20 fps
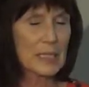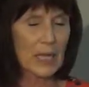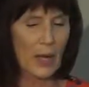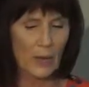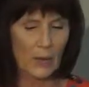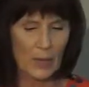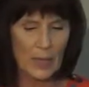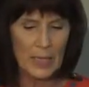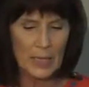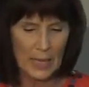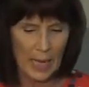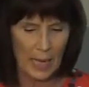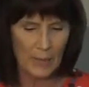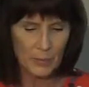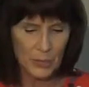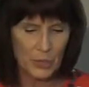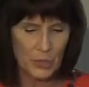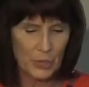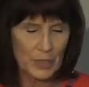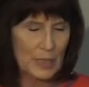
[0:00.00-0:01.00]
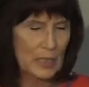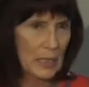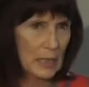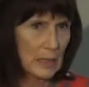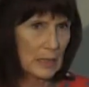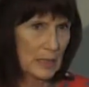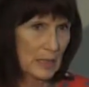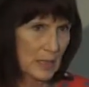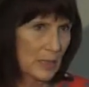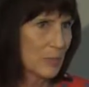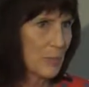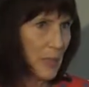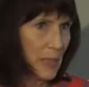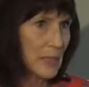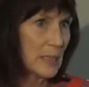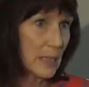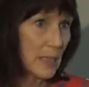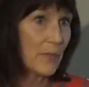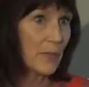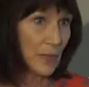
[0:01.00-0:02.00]
So I'm sure it's, a, it's,
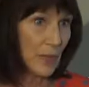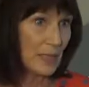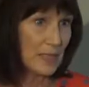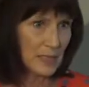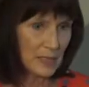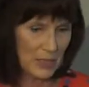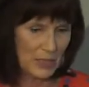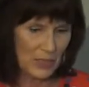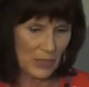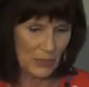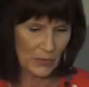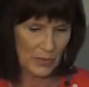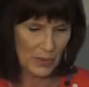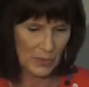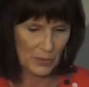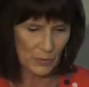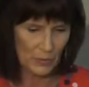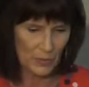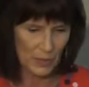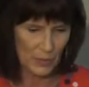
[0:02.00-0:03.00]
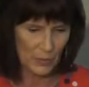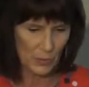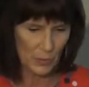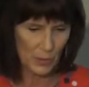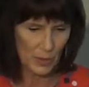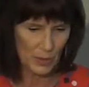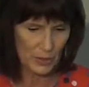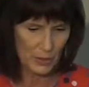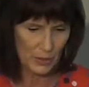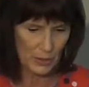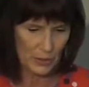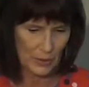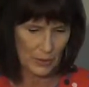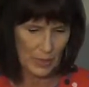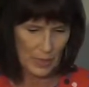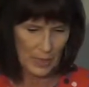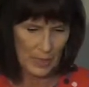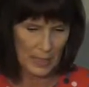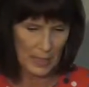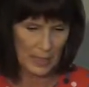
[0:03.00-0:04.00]
it's different, you know, than, than what you're
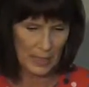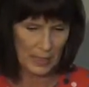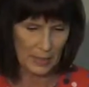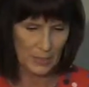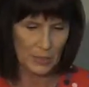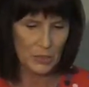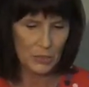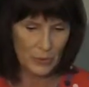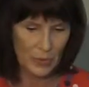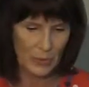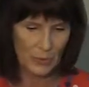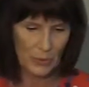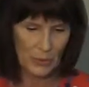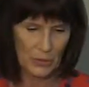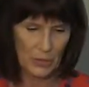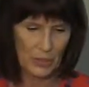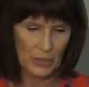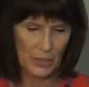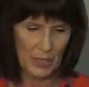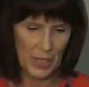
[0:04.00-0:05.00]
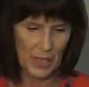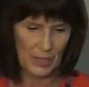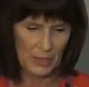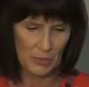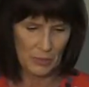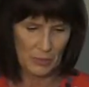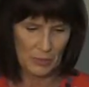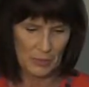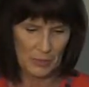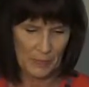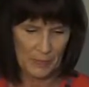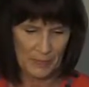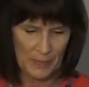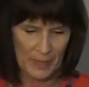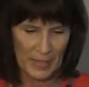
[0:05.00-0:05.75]
uh, doing with your classroom.